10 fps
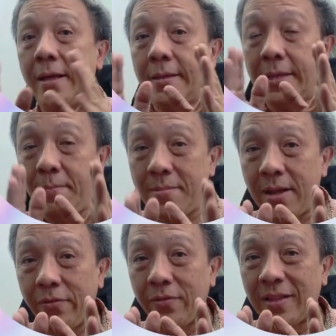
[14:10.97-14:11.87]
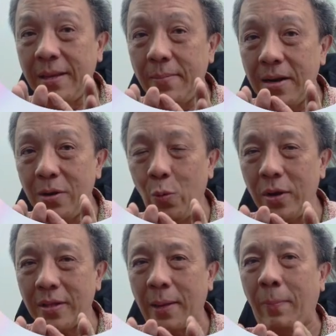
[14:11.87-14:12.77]
similar
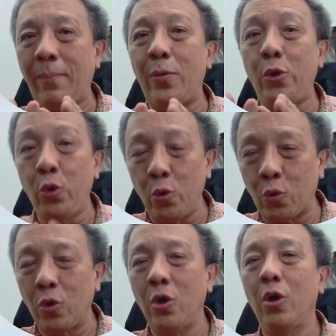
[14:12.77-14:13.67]
word that people use,